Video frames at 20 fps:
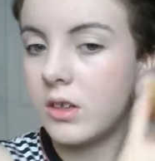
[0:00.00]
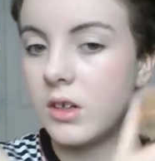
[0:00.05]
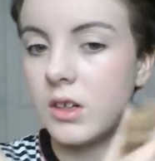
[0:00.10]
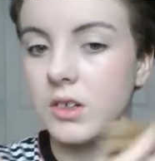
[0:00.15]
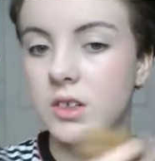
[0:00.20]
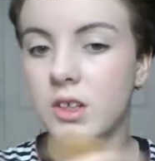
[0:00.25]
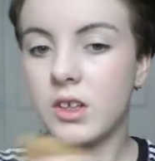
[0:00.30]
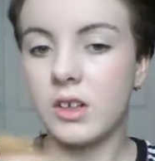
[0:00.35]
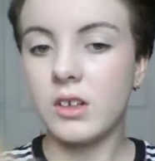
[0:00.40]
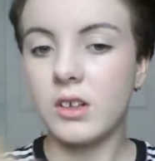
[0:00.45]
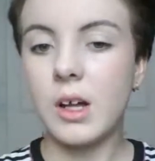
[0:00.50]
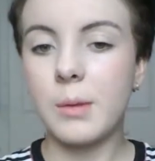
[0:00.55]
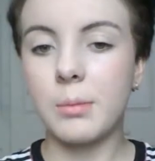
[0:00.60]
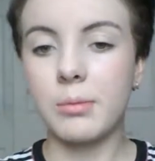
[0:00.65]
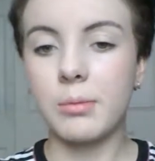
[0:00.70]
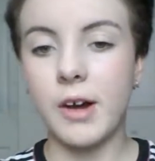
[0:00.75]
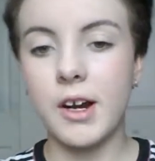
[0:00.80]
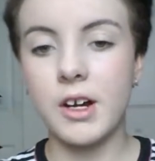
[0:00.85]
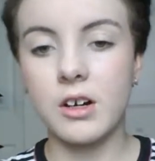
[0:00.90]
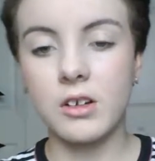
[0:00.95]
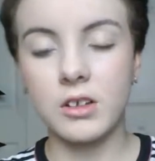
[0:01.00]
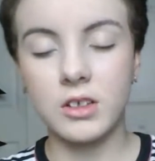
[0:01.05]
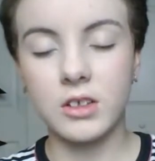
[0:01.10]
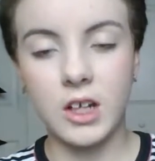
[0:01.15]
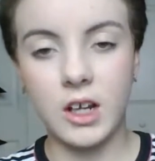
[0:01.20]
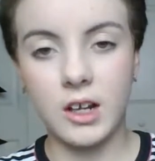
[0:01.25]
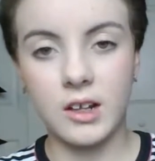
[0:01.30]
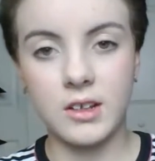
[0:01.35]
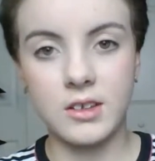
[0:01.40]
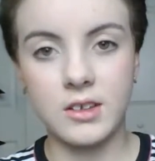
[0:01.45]
Because it's a lot brighter
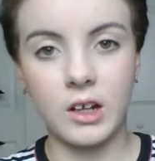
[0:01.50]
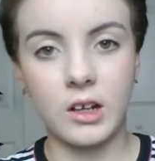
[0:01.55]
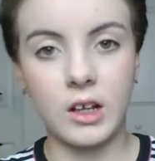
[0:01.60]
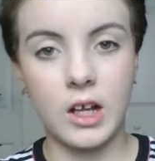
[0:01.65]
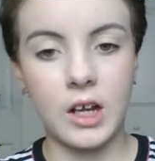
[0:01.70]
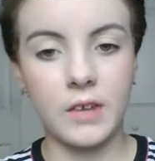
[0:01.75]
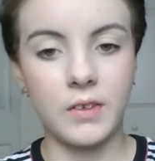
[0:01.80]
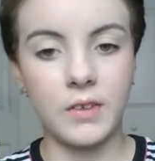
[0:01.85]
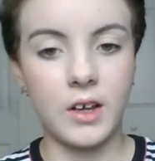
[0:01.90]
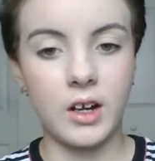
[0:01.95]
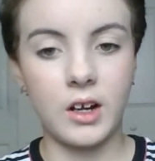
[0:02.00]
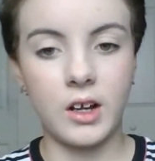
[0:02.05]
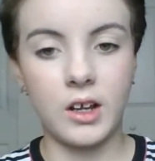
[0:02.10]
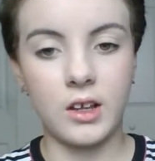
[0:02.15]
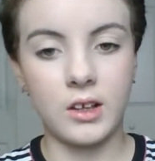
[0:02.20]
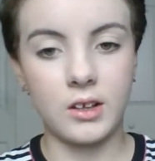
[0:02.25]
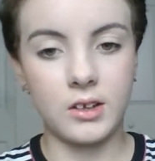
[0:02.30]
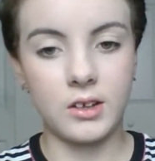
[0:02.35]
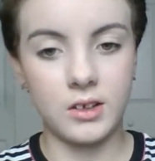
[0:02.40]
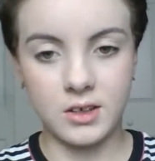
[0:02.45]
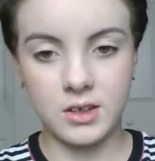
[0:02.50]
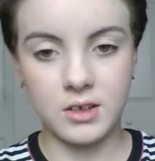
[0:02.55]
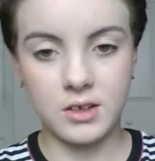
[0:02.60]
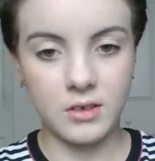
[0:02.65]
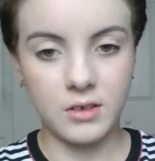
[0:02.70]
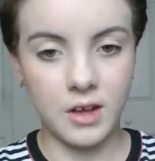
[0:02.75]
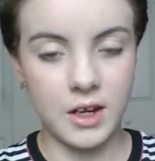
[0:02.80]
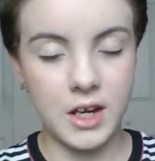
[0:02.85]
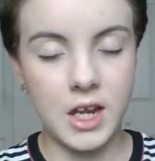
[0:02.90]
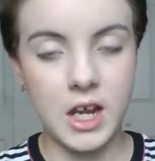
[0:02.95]
looking in sunlight than it is
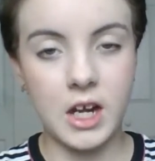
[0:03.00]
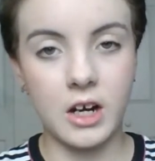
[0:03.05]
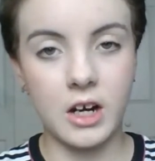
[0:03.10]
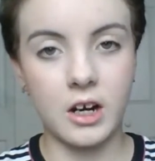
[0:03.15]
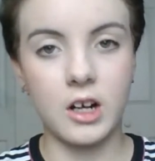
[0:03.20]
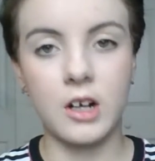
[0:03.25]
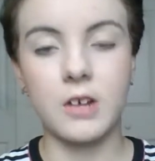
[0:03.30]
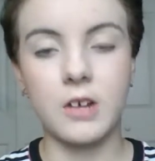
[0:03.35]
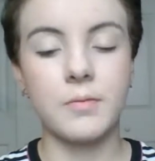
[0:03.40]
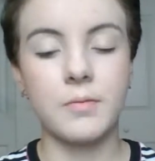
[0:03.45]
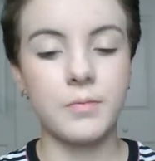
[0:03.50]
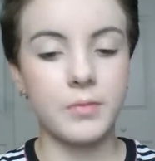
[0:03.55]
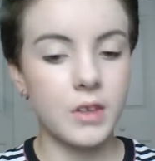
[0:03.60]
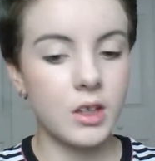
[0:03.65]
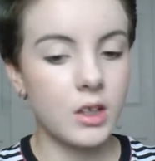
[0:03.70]
like here.